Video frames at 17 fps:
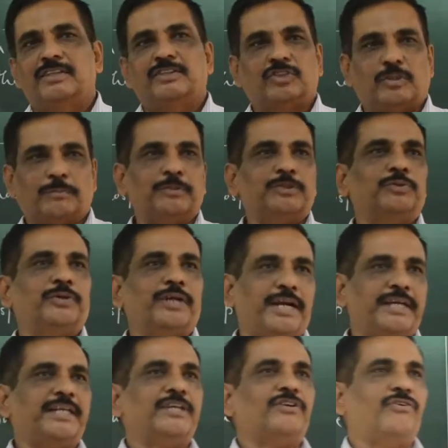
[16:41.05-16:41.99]
Suppose you
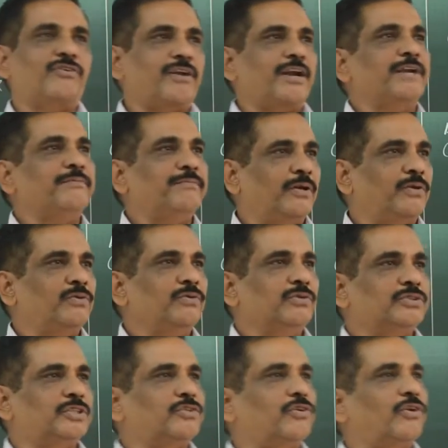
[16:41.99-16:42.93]
get a chondrite value,
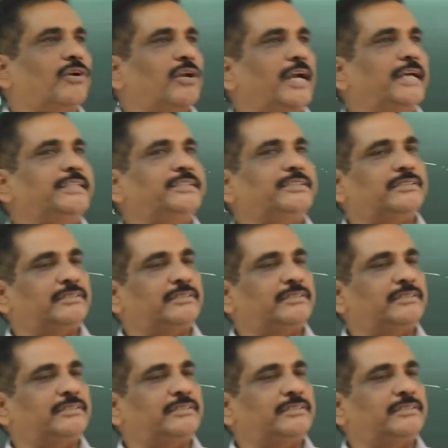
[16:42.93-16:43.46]
the chondrites,